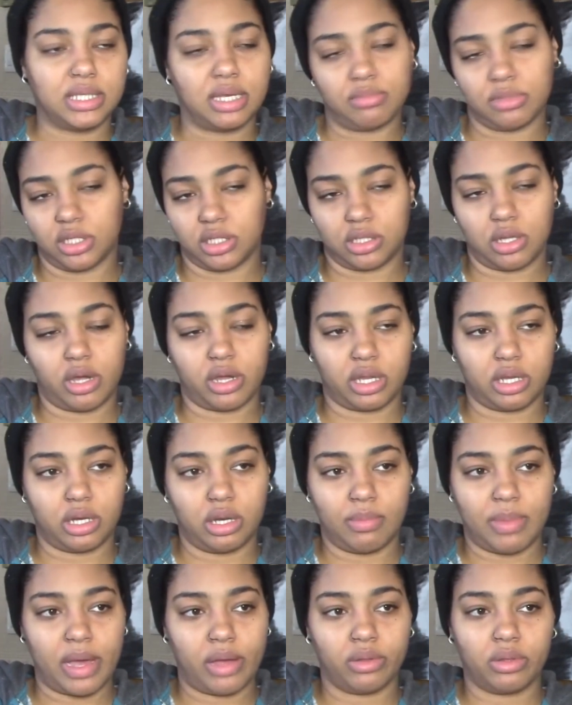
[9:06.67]
I'm just talking
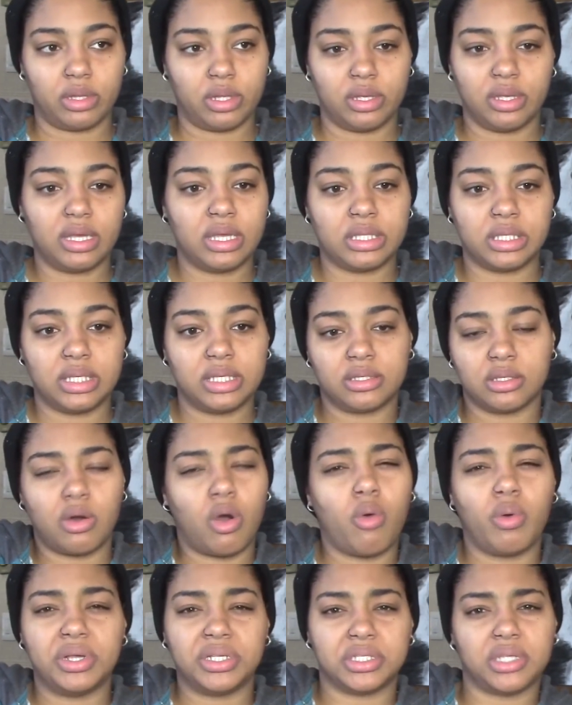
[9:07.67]
about that it's
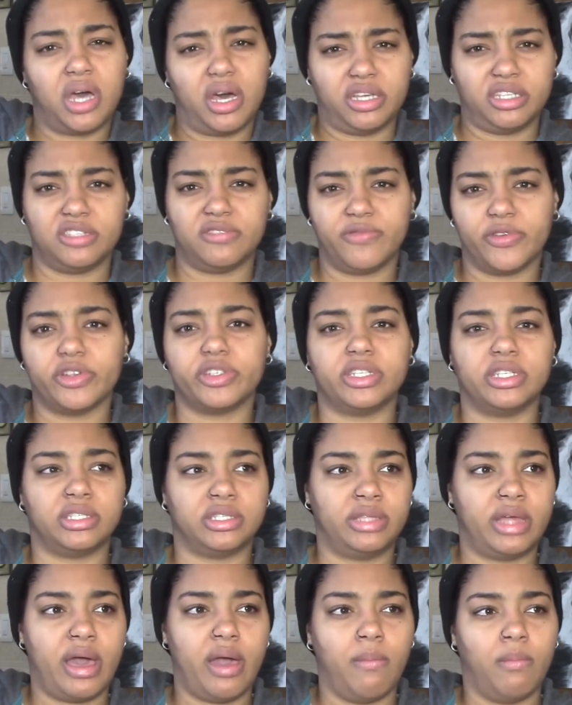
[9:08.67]
always us versus
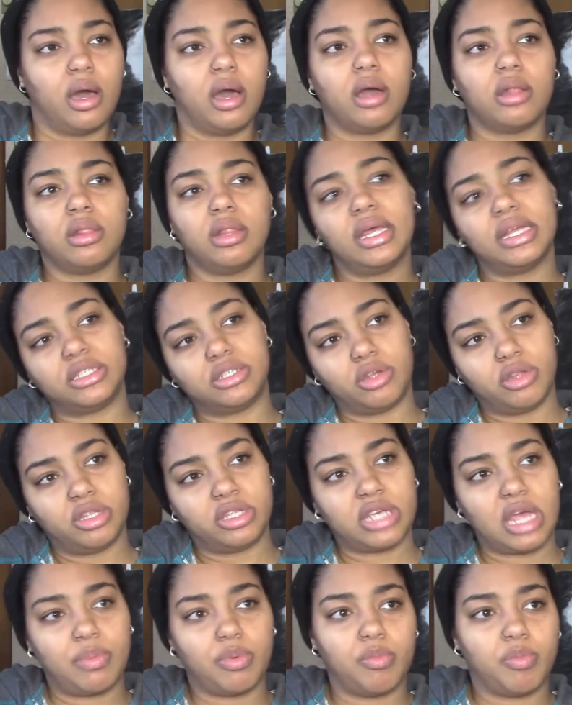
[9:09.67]
them. Unless you're the
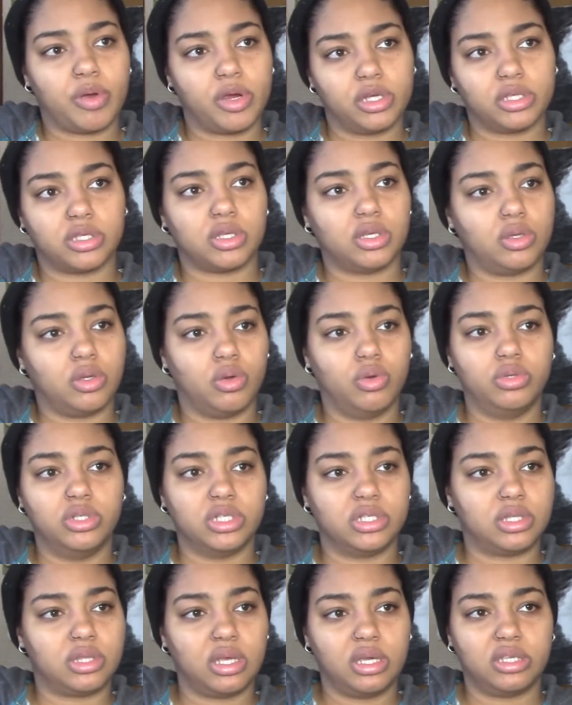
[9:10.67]
type of person who
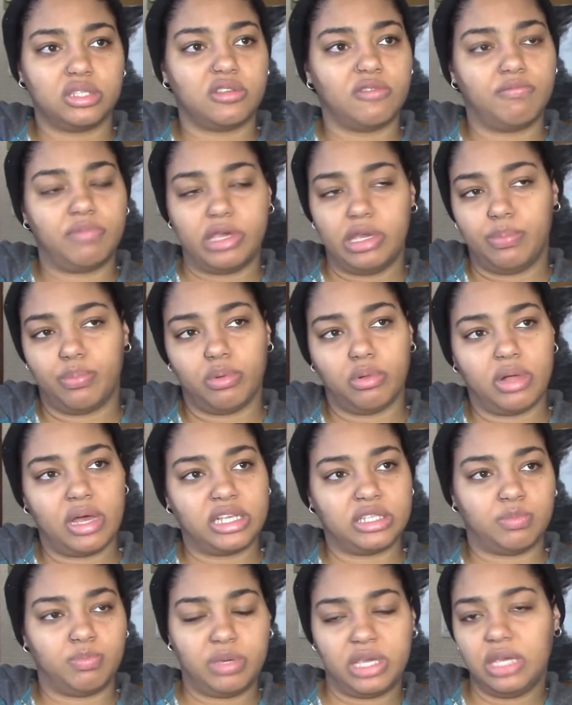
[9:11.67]
just thinks of people
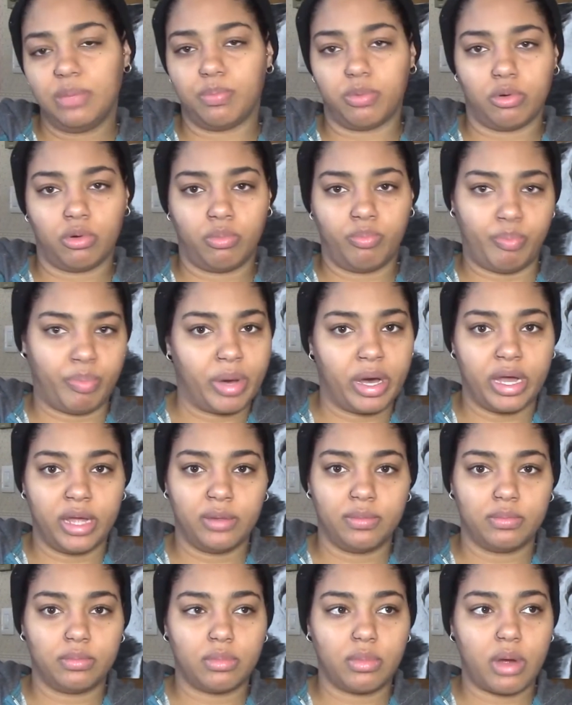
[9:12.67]
as people, but
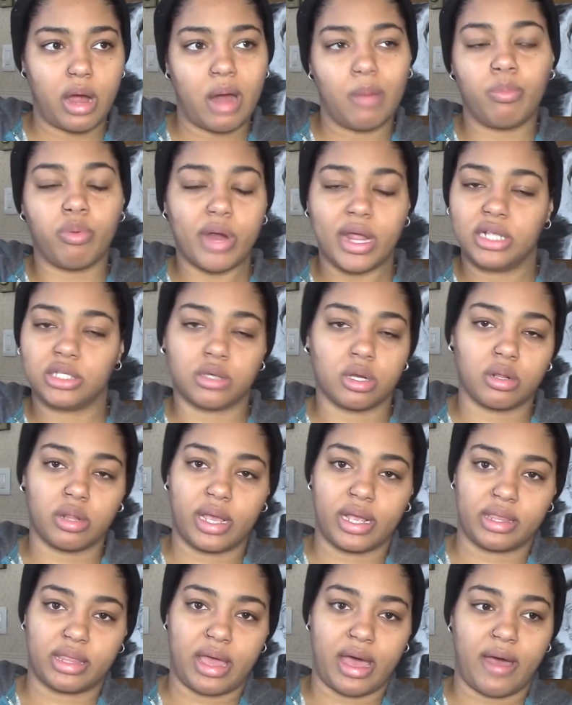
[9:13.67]
our brains aren't
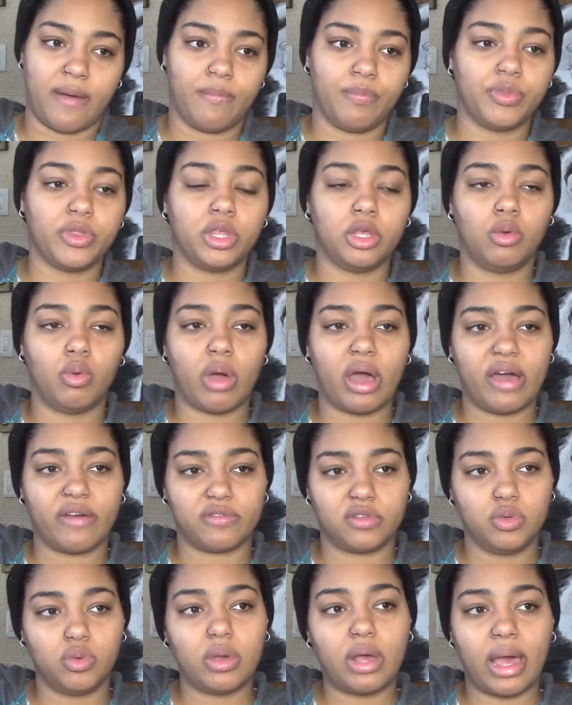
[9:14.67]
like that. You have
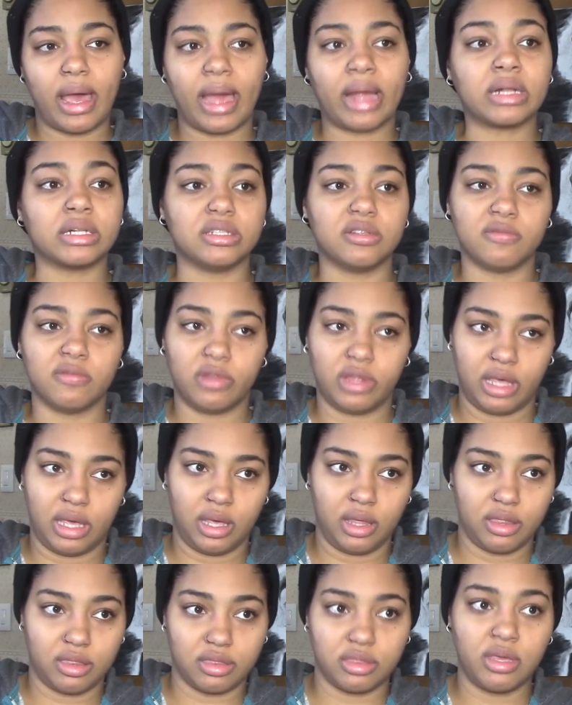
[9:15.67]
to
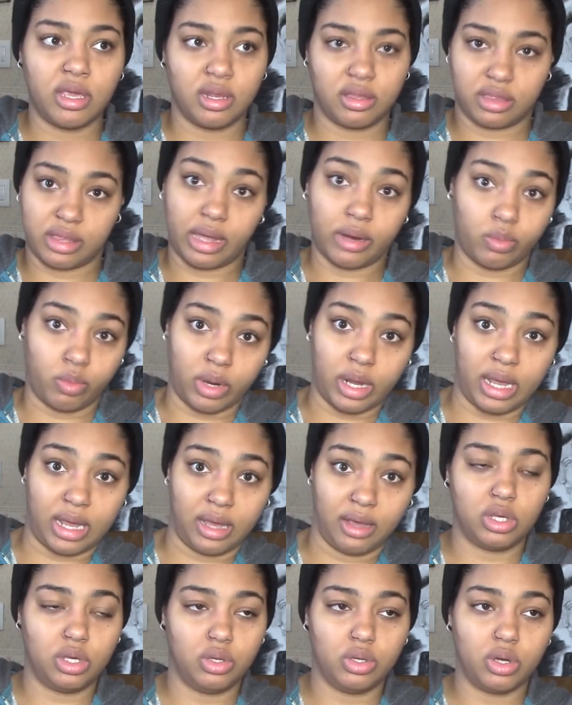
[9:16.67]
actively think that
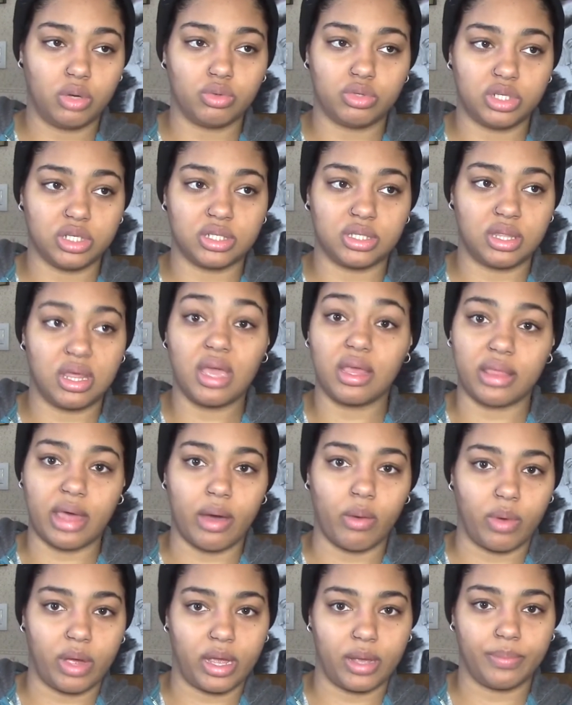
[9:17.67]
way. You don't just think
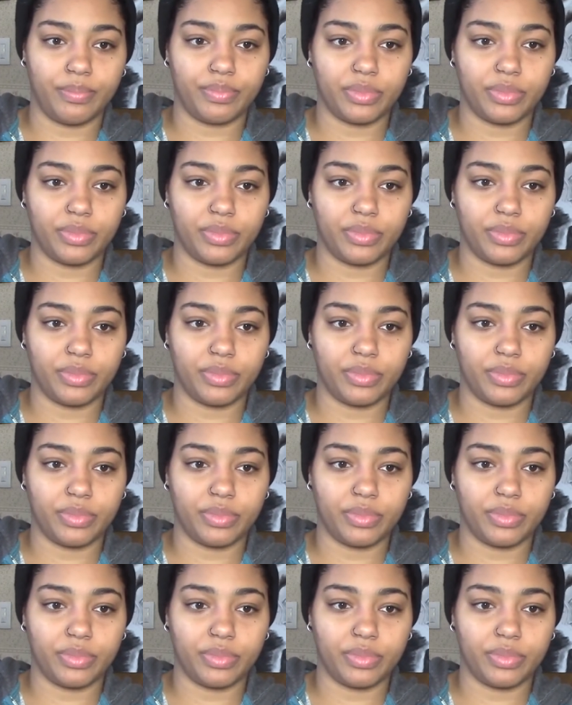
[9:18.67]
that way.